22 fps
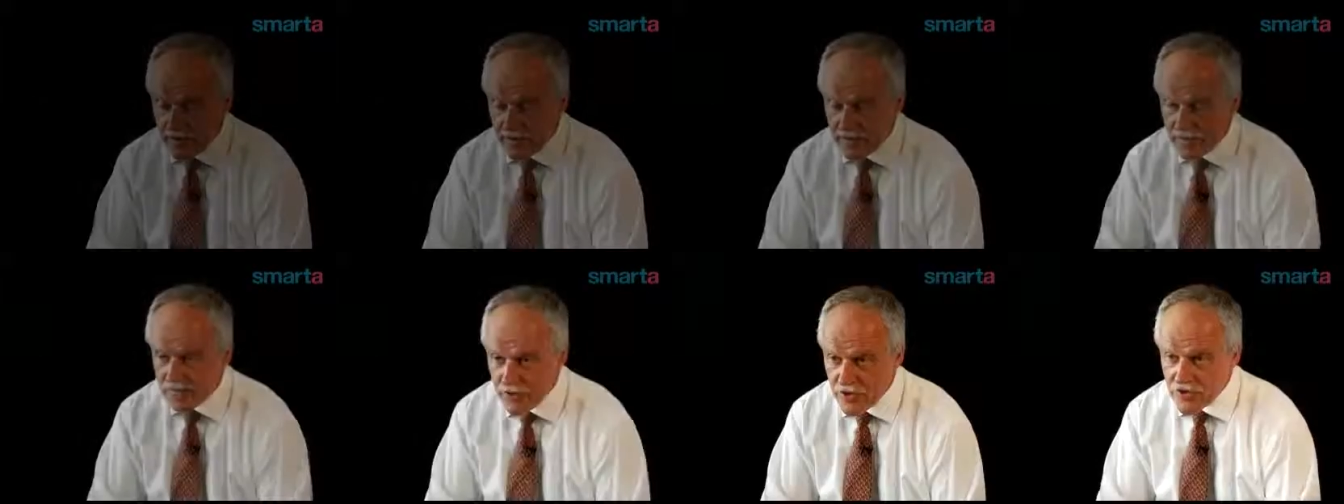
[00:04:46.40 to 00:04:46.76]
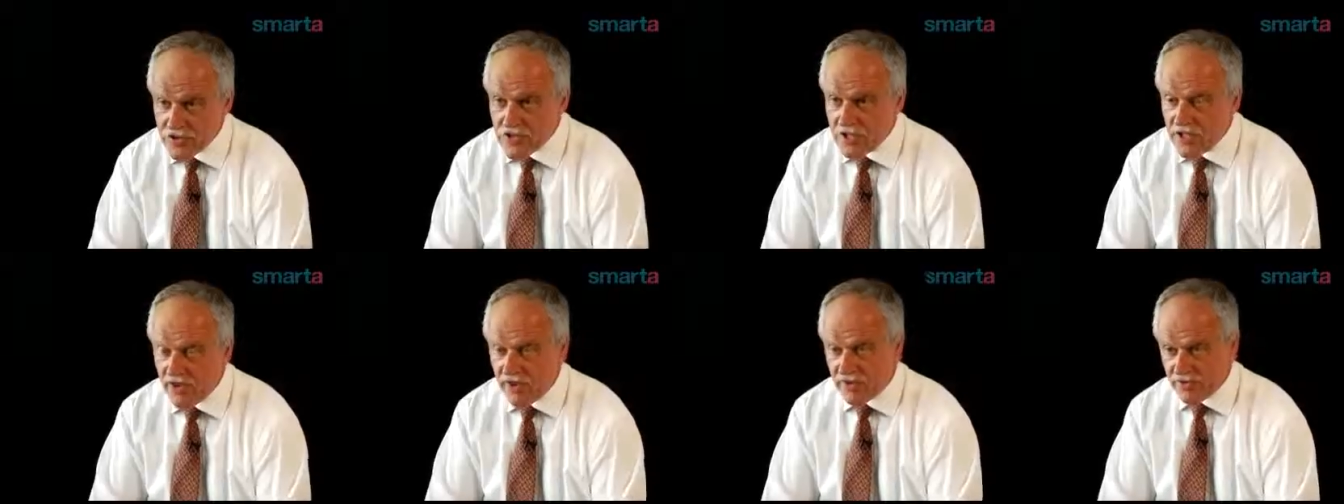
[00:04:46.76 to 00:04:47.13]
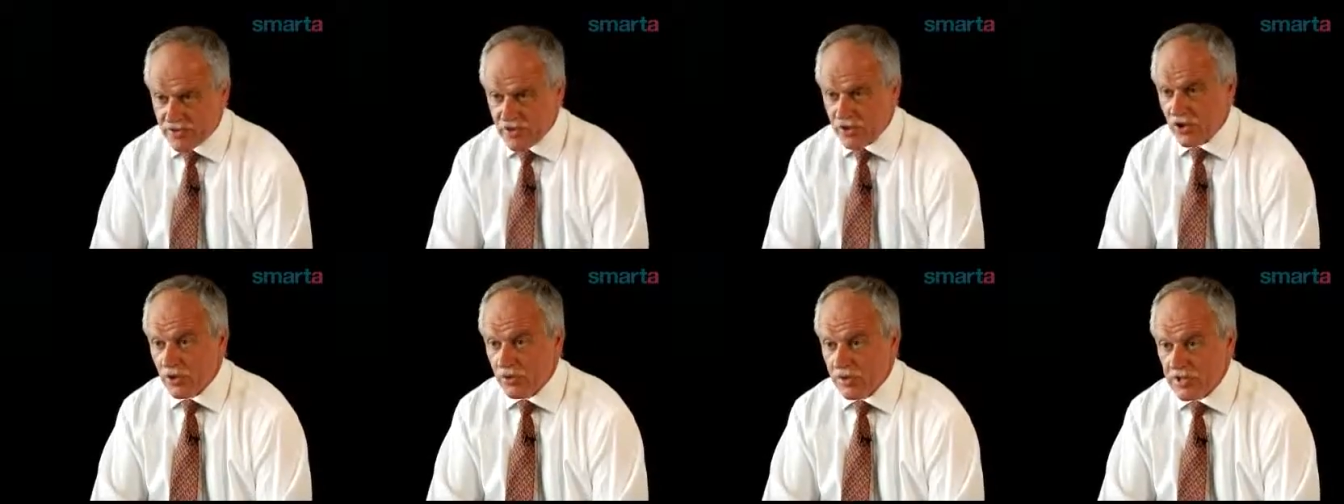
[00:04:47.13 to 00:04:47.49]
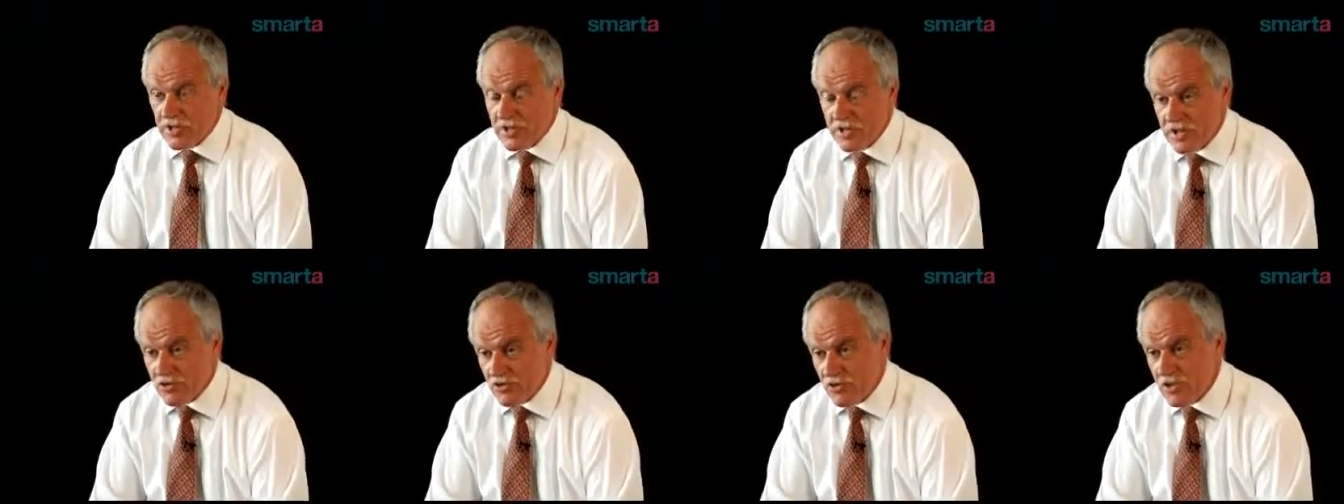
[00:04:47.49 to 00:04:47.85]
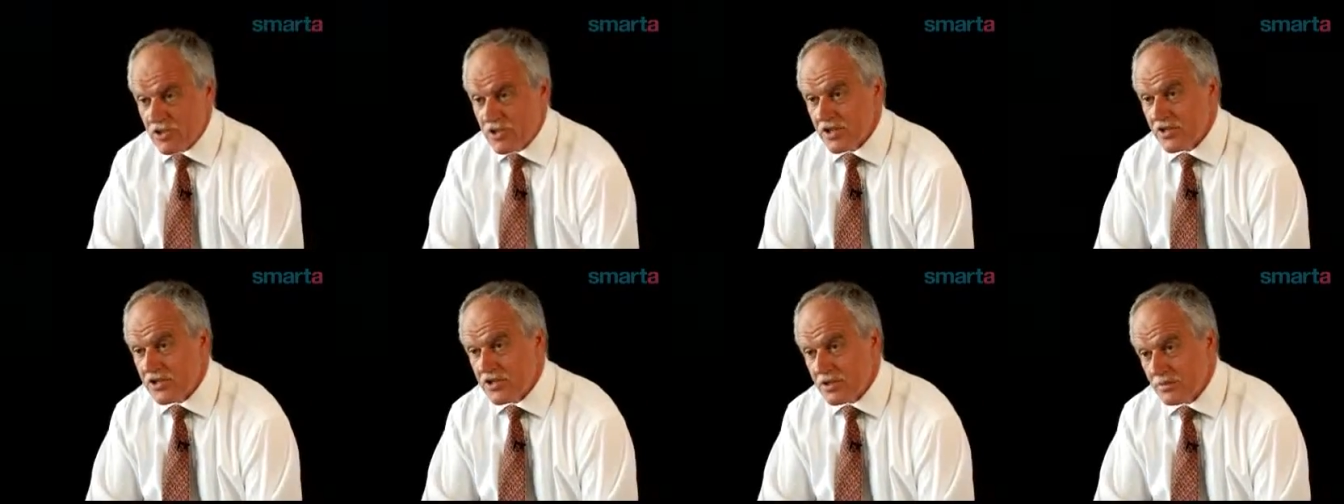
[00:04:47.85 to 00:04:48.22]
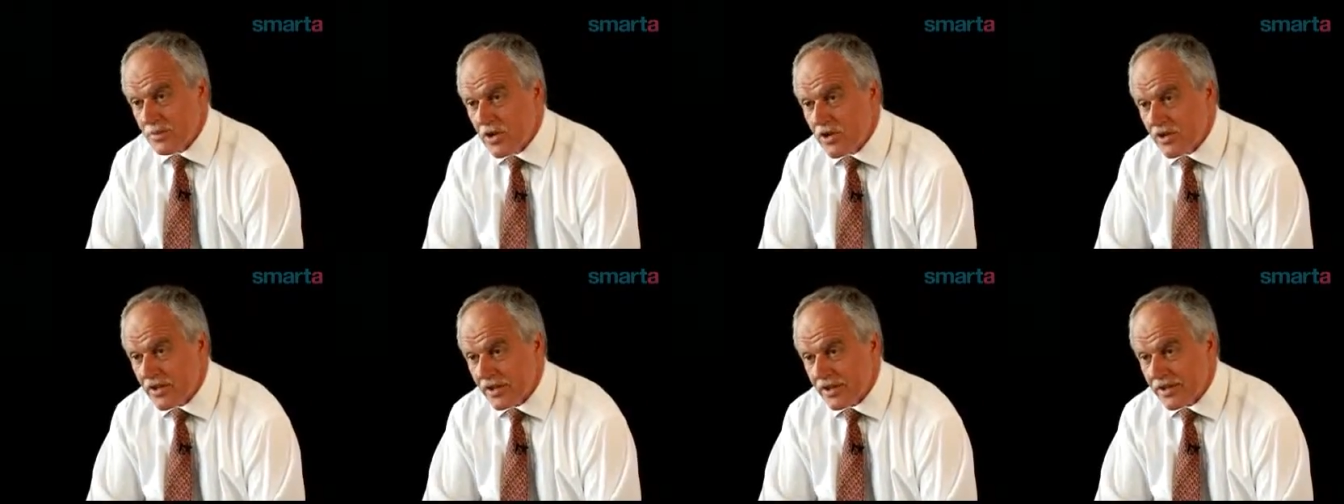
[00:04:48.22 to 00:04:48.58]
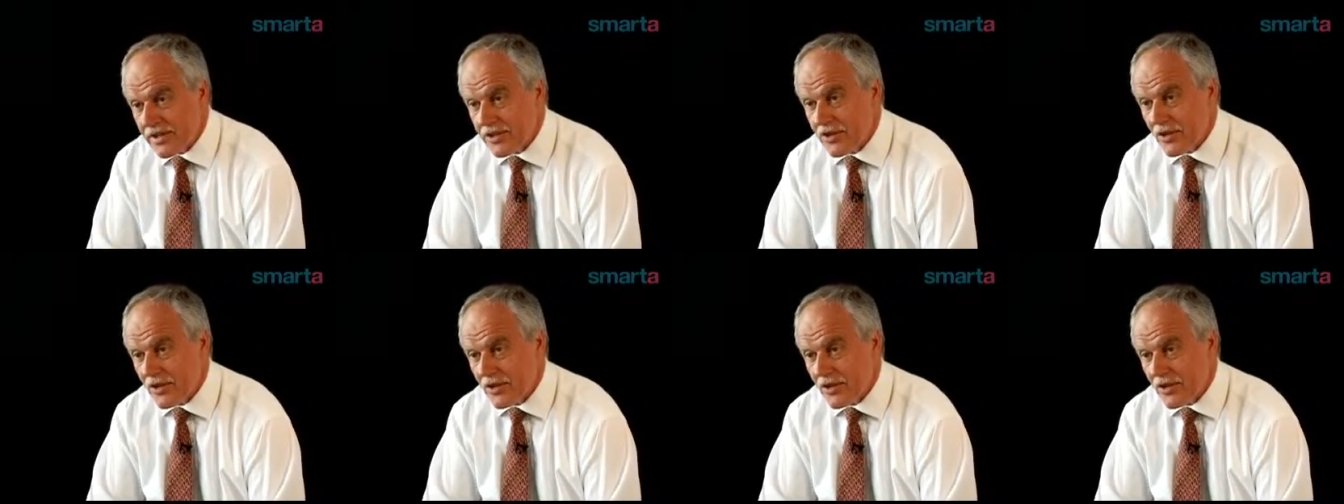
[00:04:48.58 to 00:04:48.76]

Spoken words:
I think the first thing you have to do is research the market.